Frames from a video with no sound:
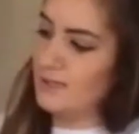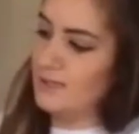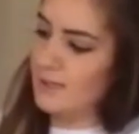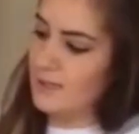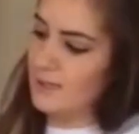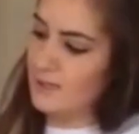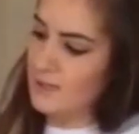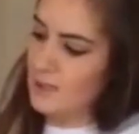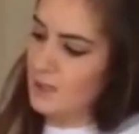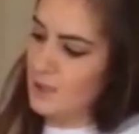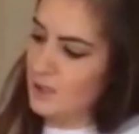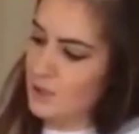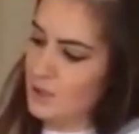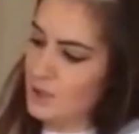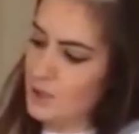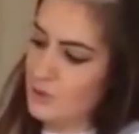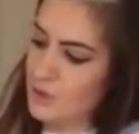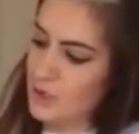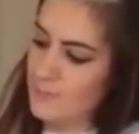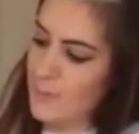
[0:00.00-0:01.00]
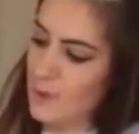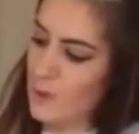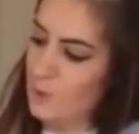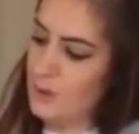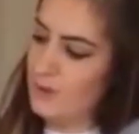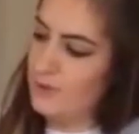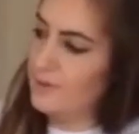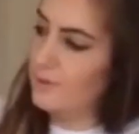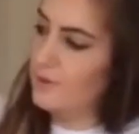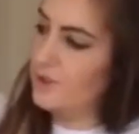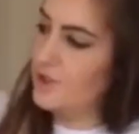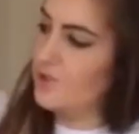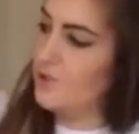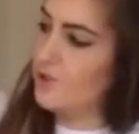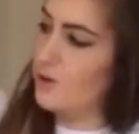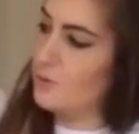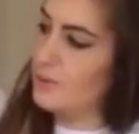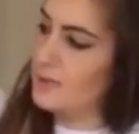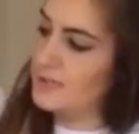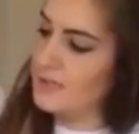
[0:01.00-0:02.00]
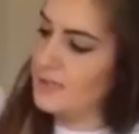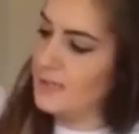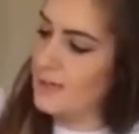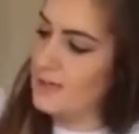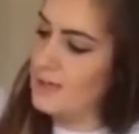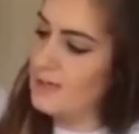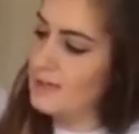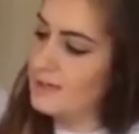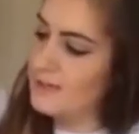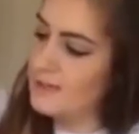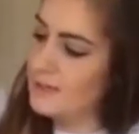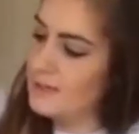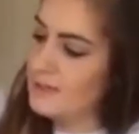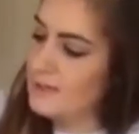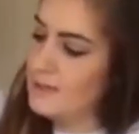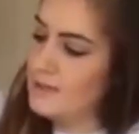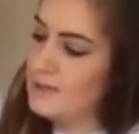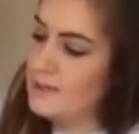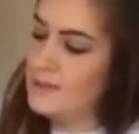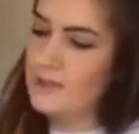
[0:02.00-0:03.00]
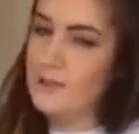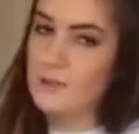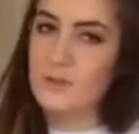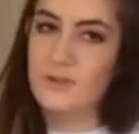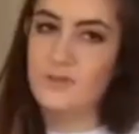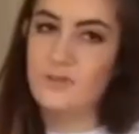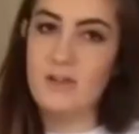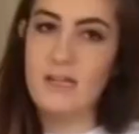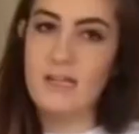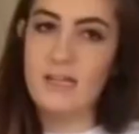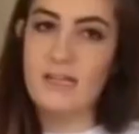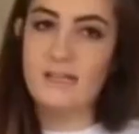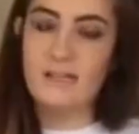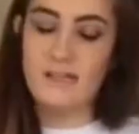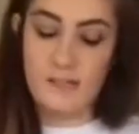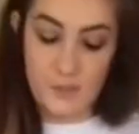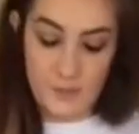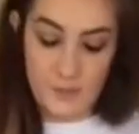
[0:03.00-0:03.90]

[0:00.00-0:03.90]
the juice bowl and the screw inside. So it's really easy